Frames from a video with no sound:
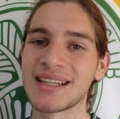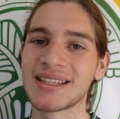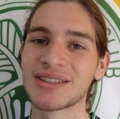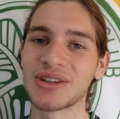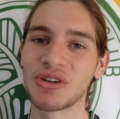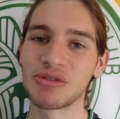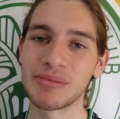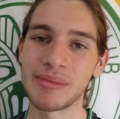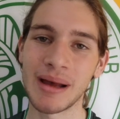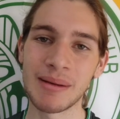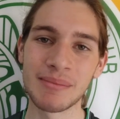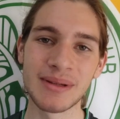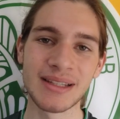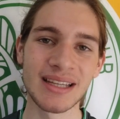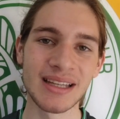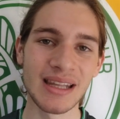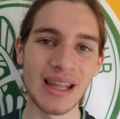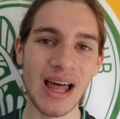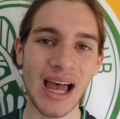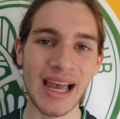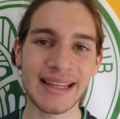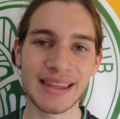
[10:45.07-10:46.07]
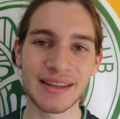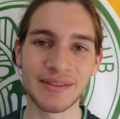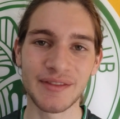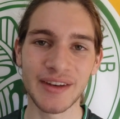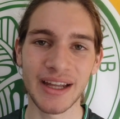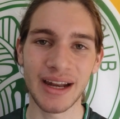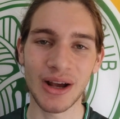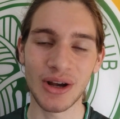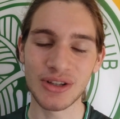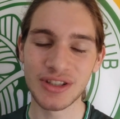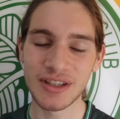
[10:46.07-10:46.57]
So remember to like the
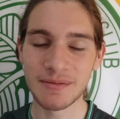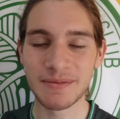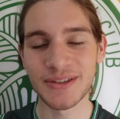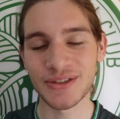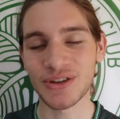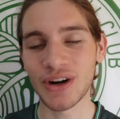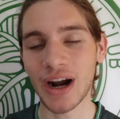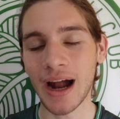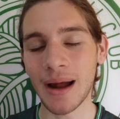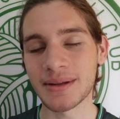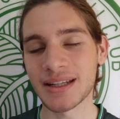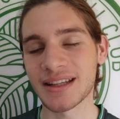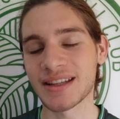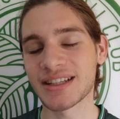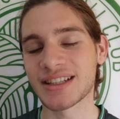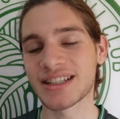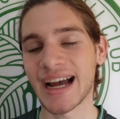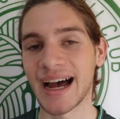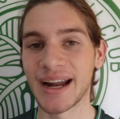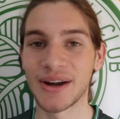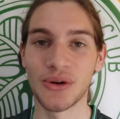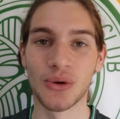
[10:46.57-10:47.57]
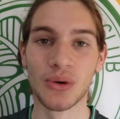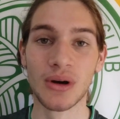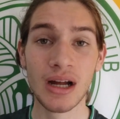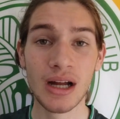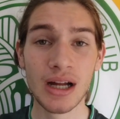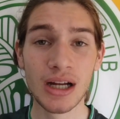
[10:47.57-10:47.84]
video, subscribe to the channel,